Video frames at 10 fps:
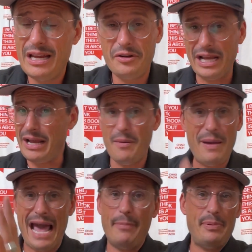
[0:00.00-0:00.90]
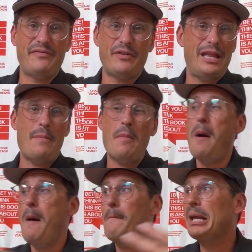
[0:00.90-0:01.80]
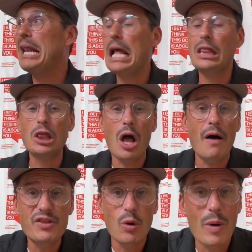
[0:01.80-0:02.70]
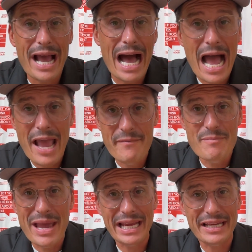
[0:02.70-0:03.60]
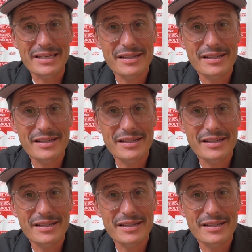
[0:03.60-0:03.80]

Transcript: You're like, I'm happy for them, but I love the way I'm made.